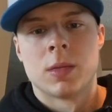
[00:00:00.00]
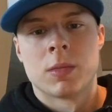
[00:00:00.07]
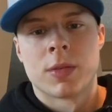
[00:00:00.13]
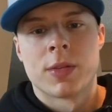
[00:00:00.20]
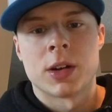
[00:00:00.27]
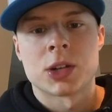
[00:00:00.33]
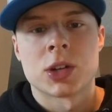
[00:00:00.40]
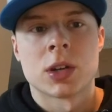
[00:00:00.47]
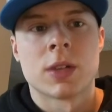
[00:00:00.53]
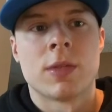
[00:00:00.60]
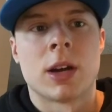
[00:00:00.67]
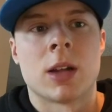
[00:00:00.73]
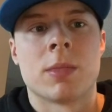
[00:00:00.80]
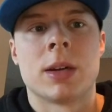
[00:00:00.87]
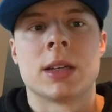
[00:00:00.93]
Professional
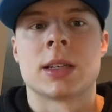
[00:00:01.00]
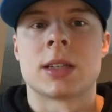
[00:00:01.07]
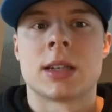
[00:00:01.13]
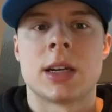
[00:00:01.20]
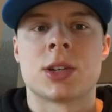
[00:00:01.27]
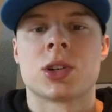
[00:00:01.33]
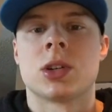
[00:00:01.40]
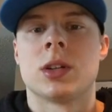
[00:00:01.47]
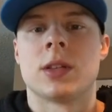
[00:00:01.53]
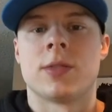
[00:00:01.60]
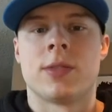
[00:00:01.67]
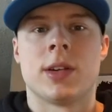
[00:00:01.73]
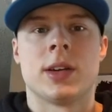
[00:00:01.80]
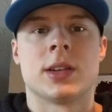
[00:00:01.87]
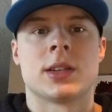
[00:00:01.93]
development is essential in the
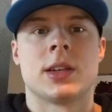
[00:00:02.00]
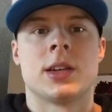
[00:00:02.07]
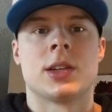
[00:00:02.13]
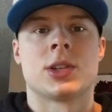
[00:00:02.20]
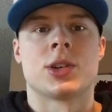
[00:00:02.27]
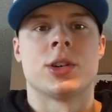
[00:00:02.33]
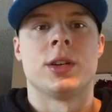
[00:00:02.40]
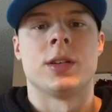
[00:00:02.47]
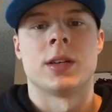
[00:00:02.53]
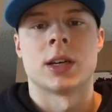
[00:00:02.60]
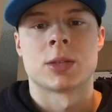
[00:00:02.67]
fitness industry.